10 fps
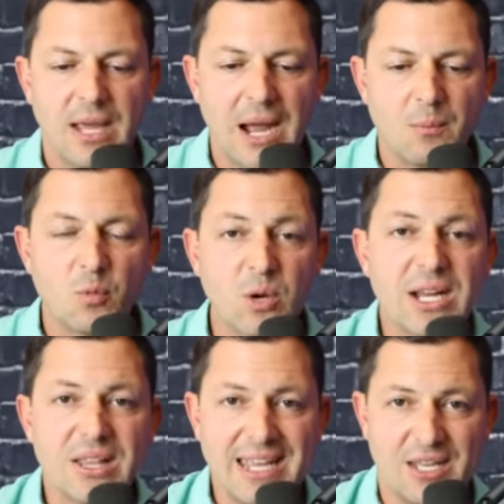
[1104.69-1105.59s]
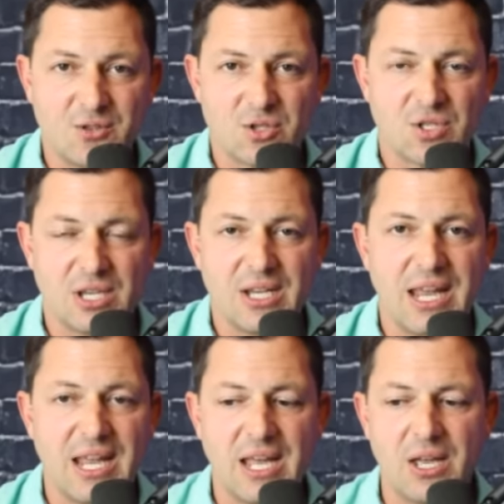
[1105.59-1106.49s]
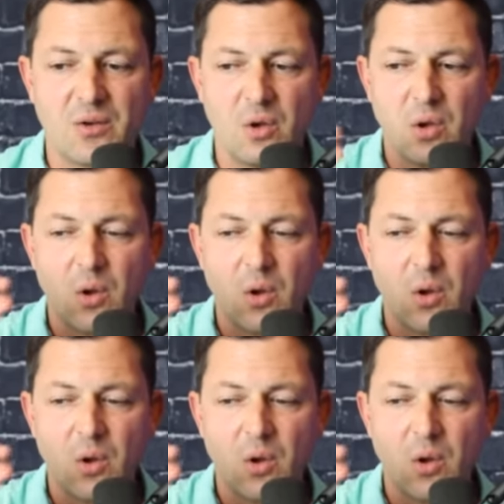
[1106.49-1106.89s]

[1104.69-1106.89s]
I'm really interested in